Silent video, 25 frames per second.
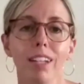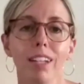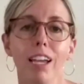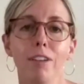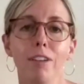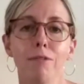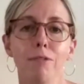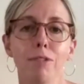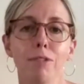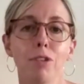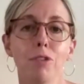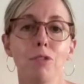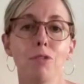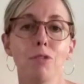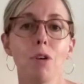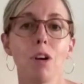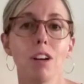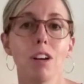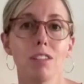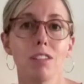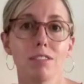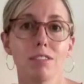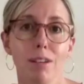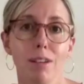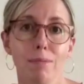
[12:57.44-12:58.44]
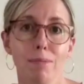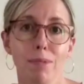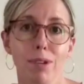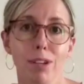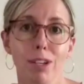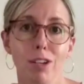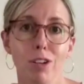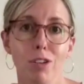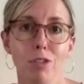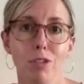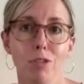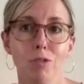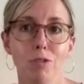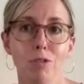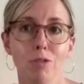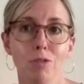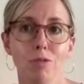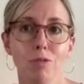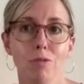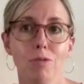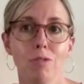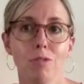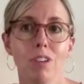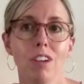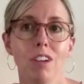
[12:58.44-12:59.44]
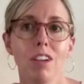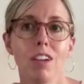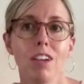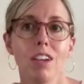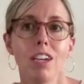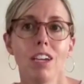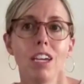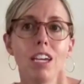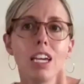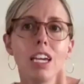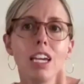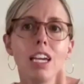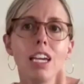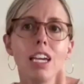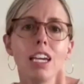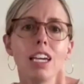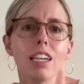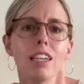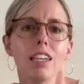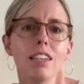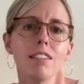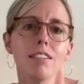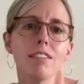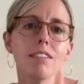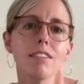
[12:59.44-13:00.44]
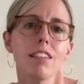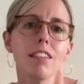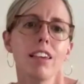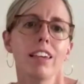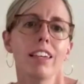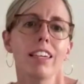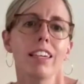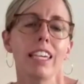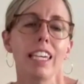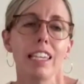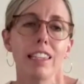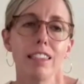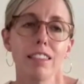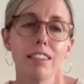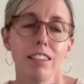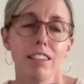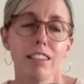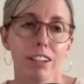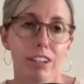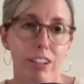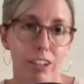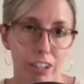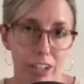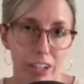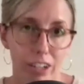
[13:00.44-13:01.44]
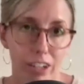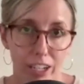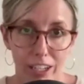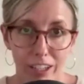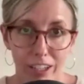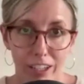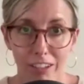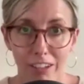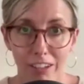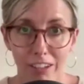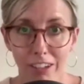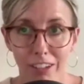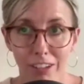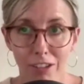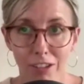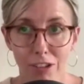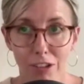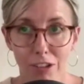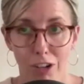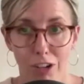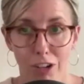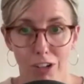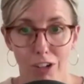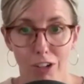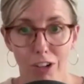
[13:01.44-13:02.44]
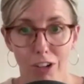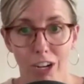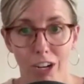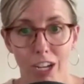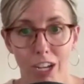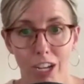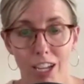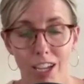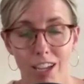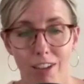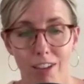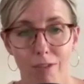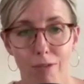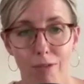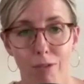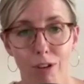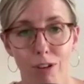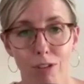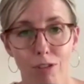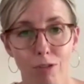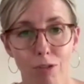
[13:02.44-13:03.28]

if you are someone who is considering surgery for